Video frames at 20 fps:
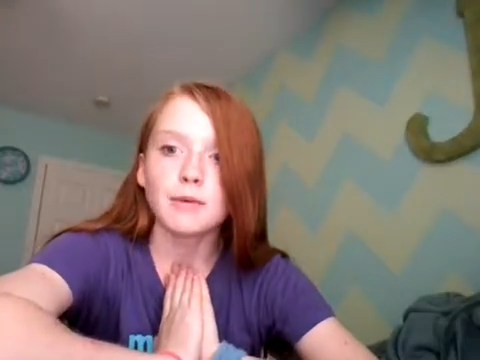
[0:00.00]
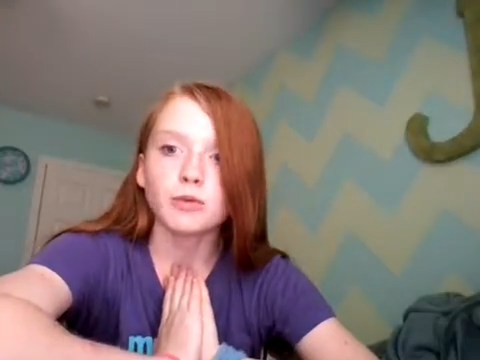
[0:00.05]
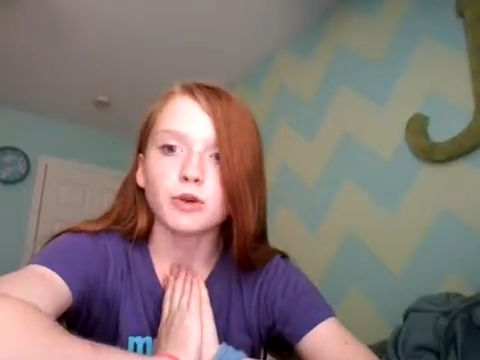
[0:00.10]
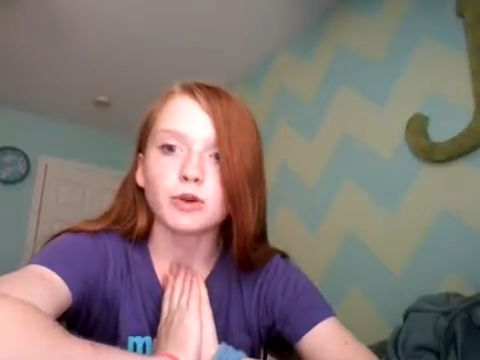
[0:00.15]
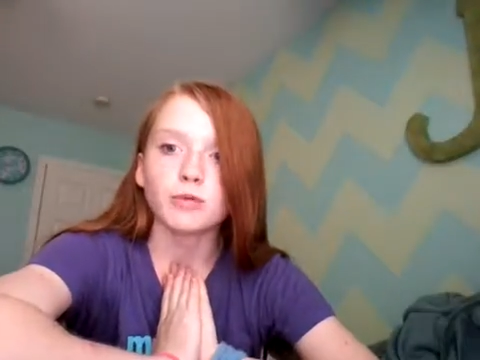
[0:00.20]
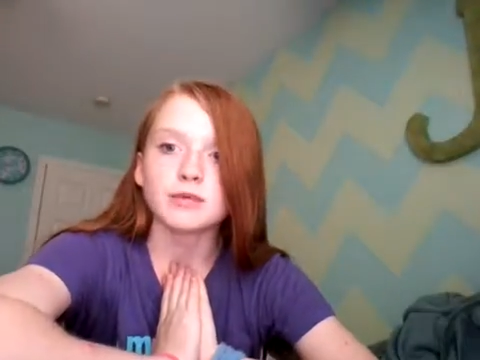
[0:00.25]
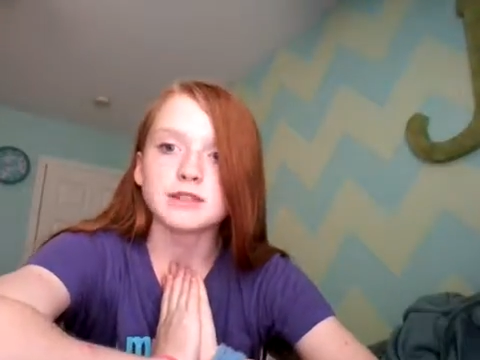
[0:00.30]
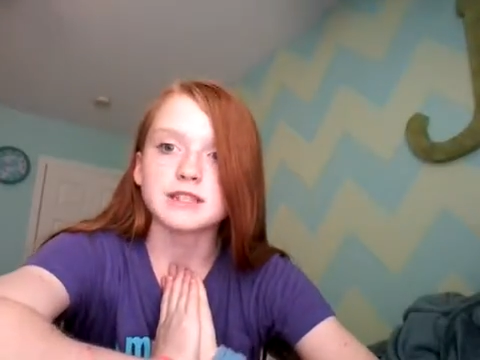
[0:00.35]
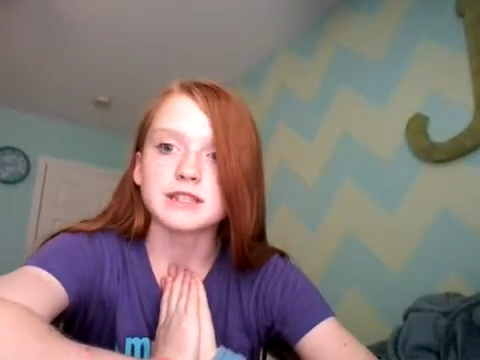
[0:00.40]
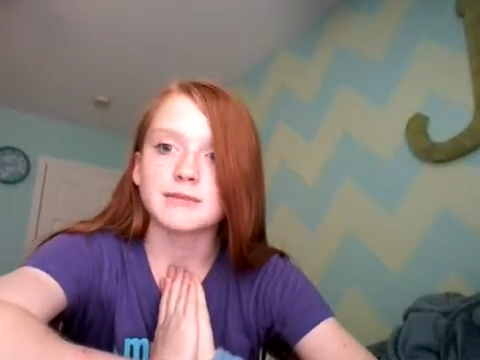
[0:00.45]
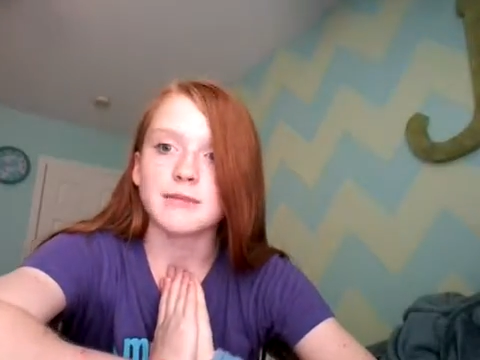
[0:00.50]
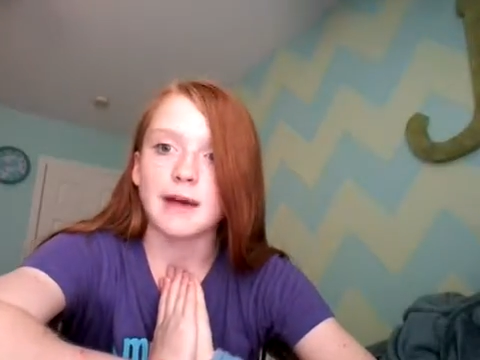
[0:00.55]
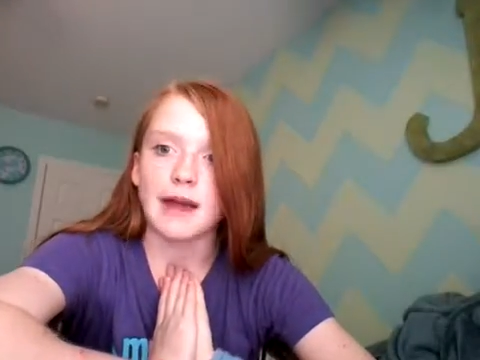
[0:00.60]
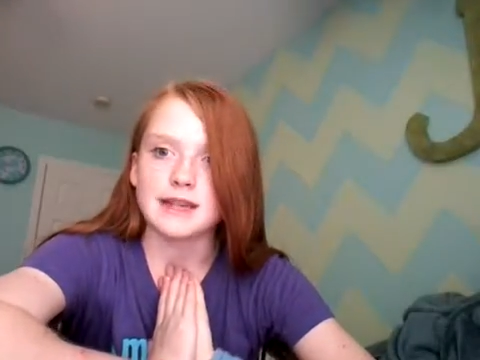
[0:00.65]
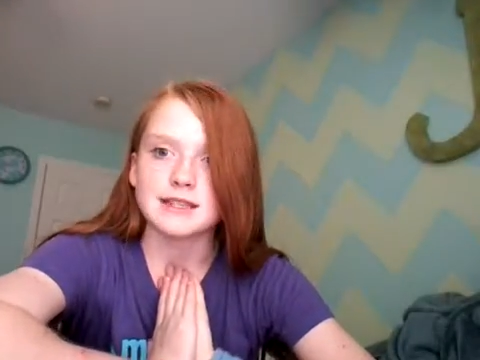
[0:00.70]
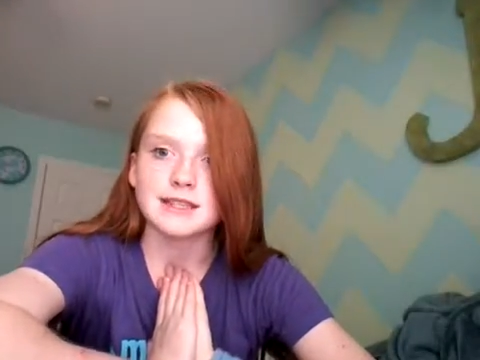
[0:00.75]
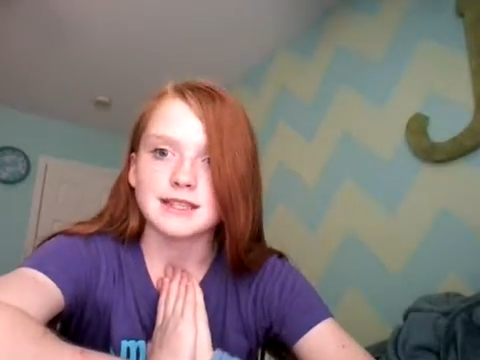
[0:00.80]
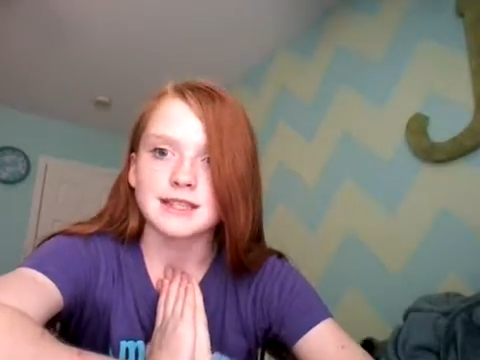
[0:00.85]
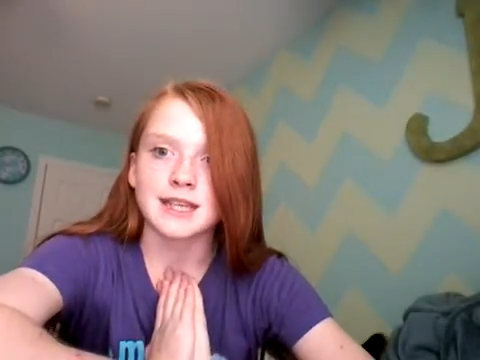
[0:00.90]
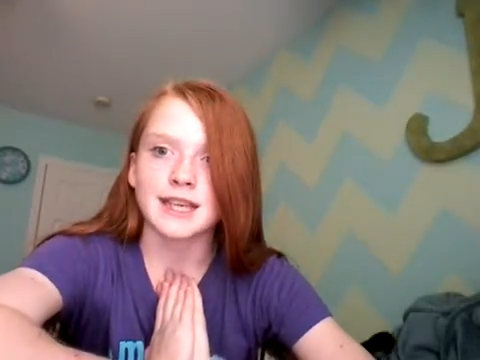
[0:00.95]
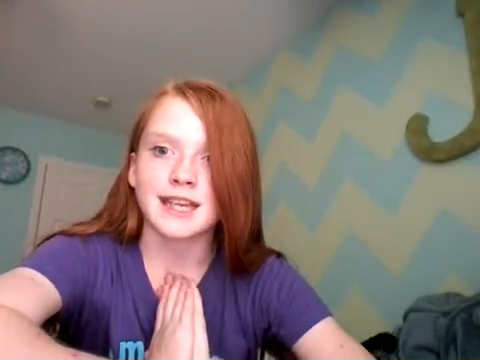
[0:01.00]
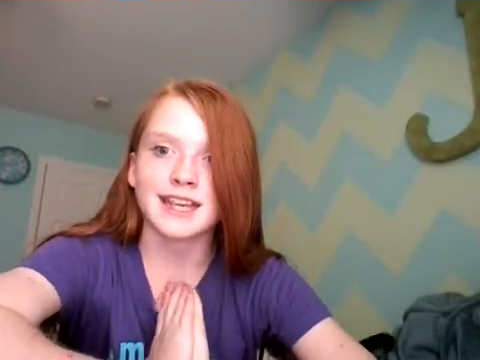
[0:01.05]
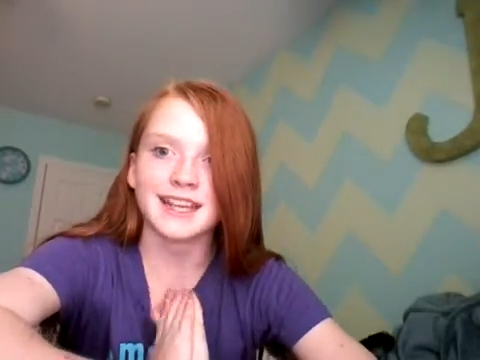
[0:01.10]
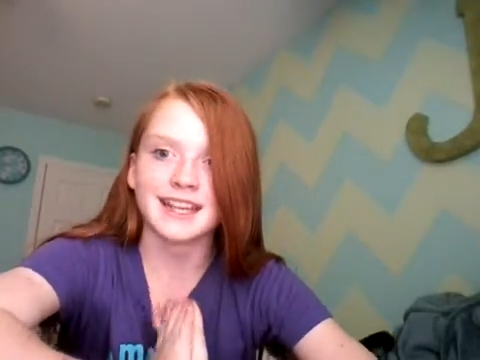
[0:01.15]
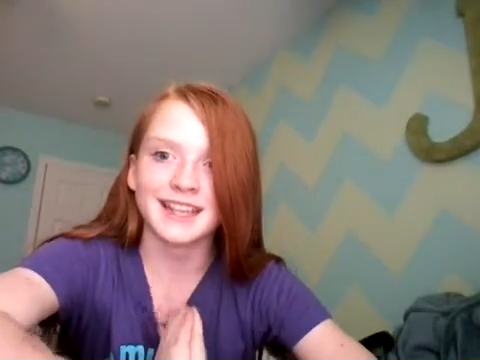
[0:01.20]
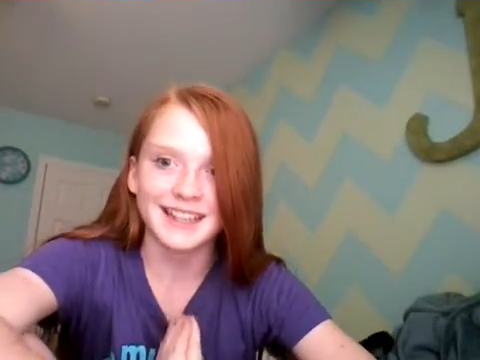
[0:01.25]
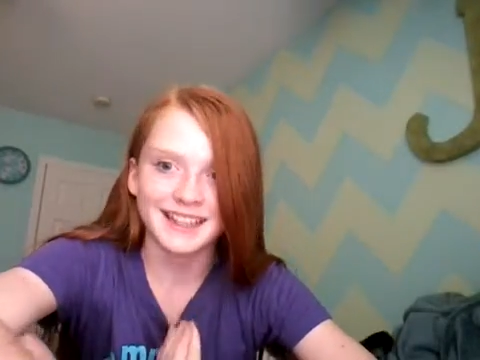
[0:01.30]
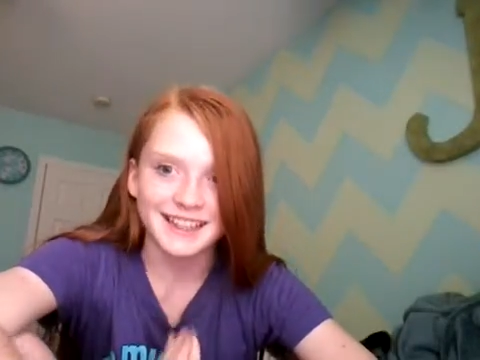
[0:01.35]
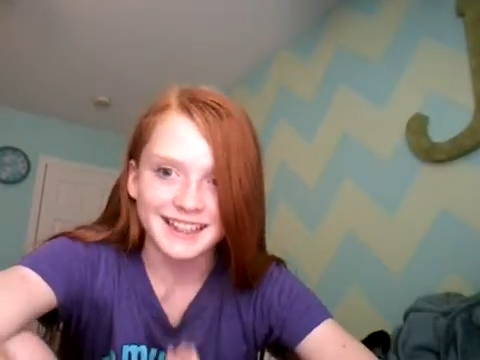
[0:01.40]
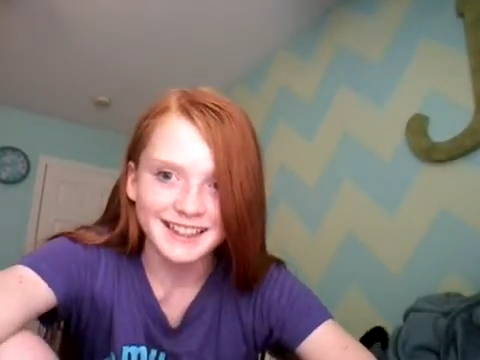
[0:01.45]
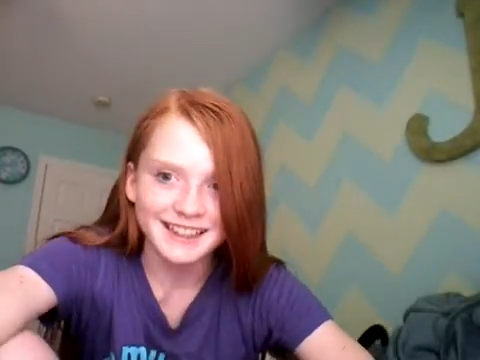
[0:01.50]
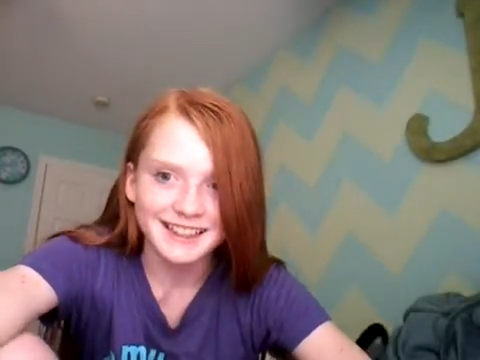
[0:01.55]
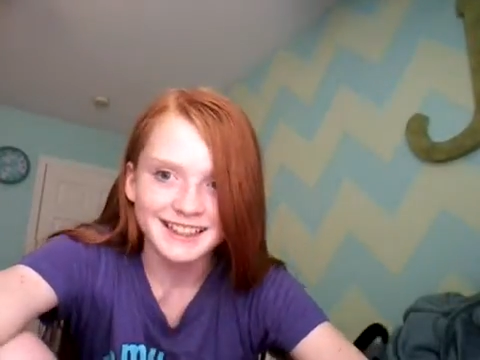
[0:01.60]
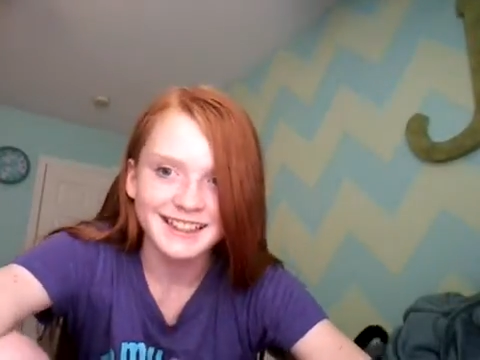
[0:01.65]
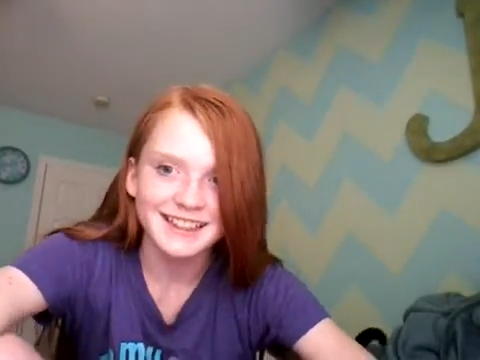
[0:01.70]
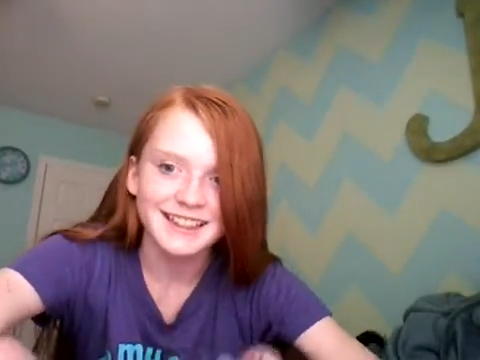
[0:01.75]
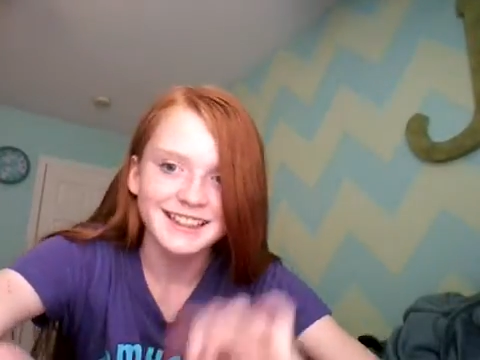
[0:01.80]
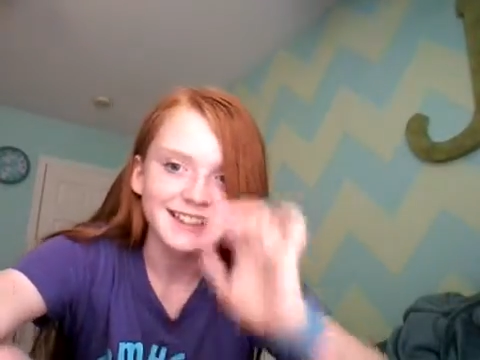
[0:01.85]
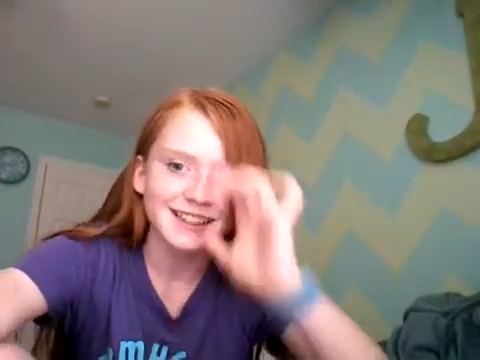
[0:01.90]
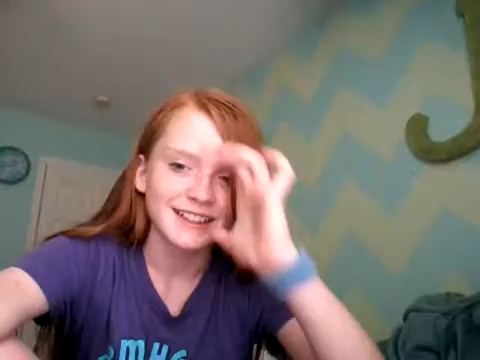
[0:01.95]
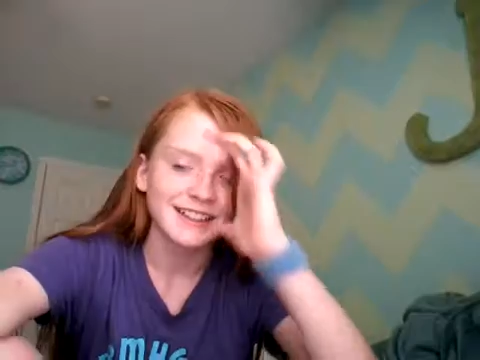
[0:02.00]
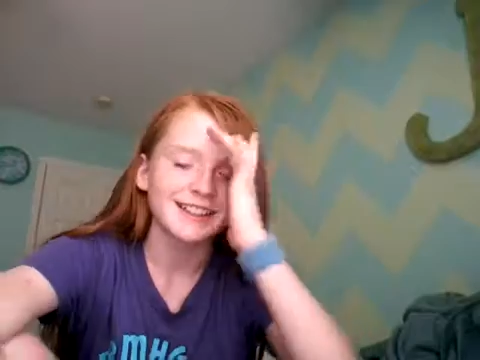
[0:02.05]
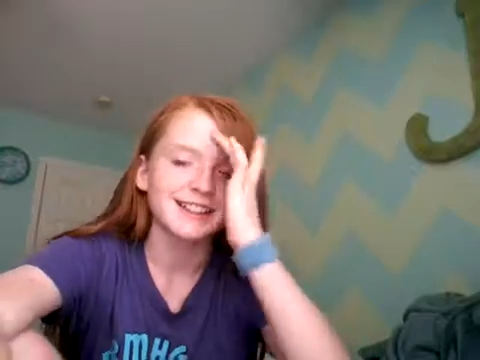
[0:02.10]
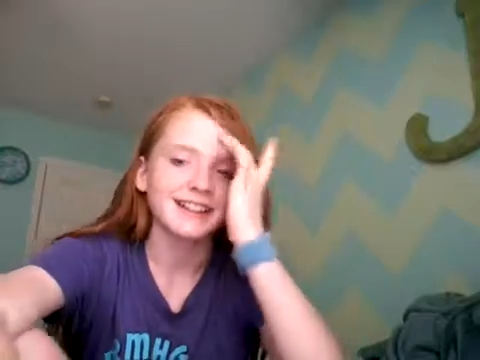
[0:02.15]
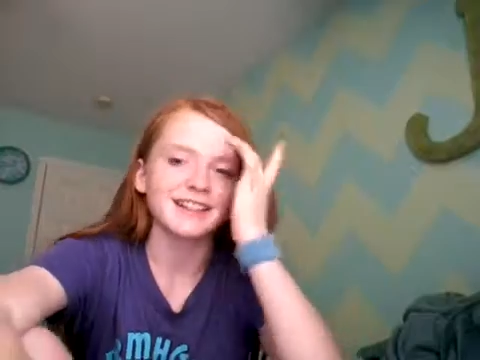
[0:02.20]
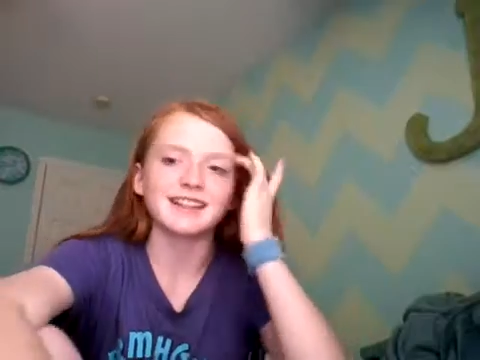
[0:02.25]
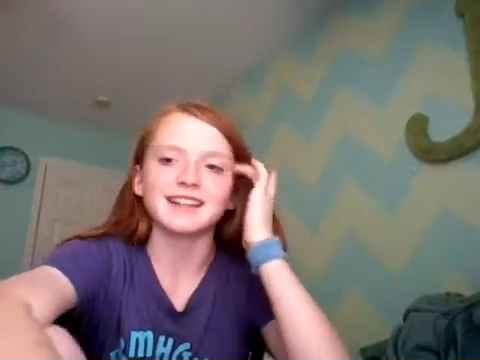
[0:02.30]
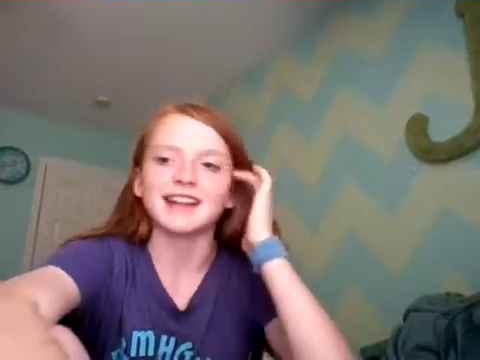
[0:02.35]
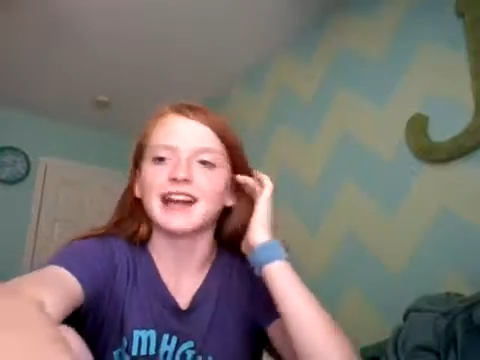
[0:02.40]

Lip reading: room was a mess. And